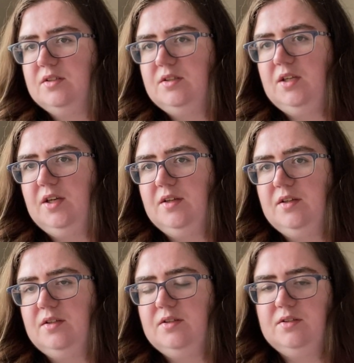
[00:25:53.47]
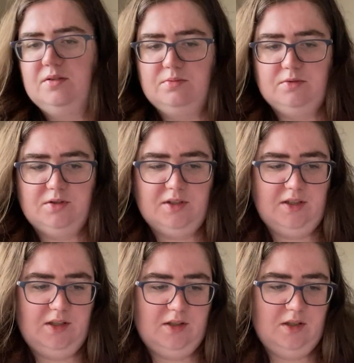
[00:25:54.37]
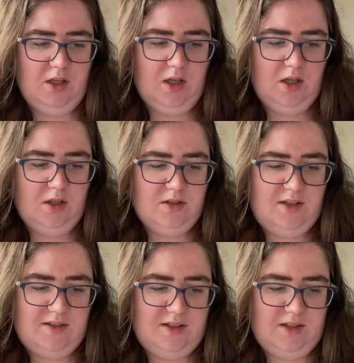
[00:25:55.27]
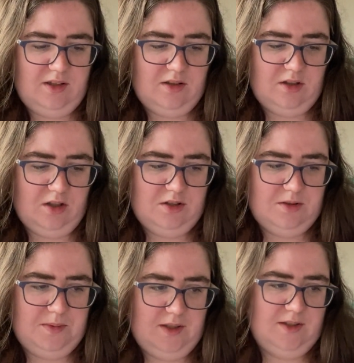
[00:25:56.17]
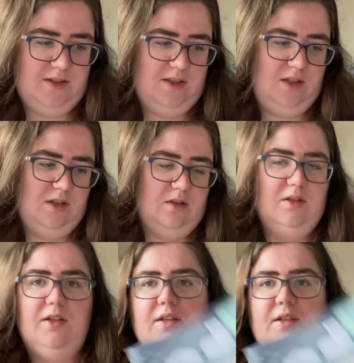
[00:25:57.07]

Yeah, we'll see. So this is Little Cottage by the Sea on